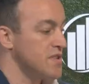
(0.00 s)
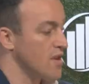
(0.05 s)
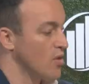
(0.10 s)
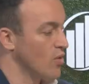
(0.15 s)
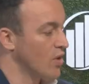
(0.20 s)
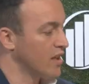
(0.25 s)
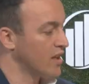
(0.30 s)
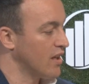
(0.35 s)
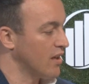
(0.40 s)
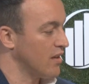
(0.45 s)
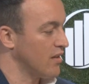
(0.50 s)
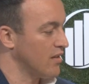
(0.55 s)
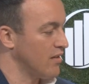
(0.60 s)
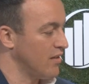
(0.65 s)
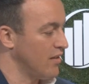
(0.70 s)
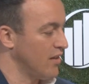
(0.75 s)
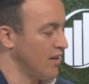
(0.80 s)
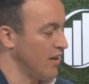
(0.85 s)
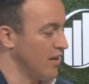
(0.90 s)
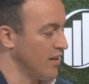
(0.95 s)
so, like,
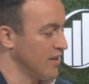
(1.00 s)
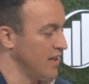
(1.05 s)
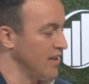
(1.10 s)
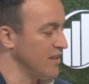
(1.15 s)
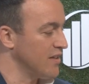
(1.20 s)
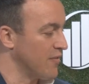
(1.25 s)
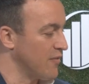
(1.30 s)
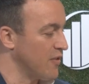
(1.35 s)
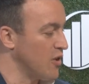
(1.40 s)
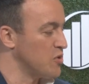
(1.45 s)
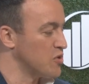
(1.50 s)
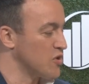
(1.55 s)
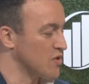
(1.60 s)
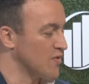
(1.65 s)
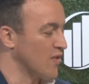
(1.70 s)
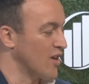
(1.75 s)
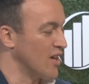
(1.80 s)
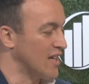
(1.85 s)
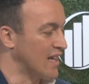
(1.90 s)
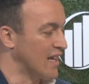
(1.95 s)
I, I, think the future
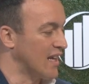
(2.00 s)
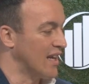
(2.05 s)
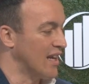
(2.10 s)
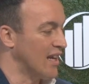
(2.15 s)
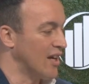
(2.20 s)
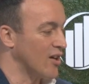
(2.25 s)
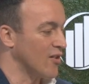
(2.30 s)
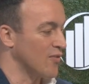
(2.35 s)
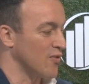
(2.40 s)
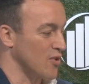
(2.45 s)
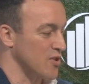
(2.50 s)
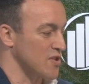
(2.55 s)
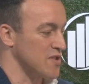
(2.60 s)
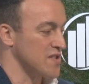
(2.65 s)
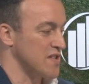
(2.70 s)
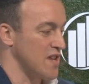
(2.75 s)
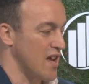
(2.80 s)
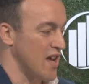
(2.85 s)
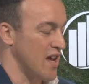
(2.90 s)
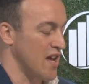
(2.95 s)
is very clear for
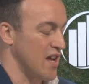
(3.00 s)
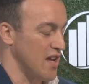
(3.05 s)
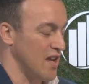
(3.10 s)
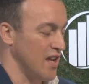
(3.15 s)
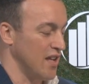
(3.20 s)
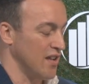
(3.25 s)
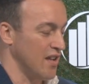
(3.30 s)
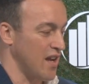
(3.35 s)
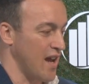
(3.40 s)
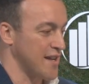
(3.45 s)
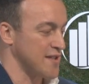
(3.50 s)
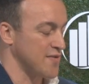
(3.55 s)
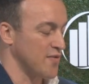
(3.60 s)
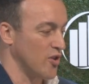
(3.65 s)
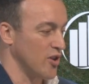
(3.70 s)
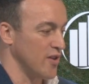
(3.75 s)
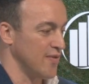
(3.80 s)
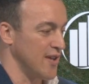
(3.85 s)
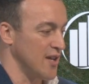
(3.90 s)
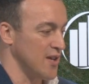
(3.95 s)
us uh, in the next
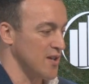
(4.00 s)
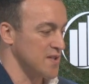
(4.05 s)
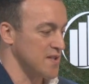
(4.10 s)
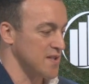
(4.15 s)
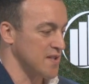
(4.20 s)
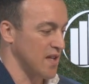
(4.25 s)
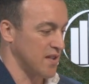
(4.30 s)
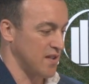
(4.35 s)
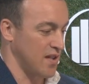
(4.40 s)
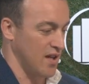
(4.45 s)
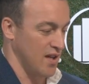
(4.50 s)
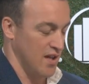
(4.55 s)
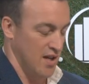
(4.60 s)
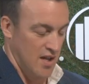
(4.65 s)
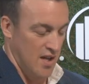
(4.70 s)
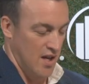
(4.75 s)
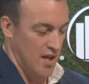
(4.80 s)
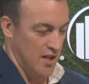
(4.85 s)
five years that the,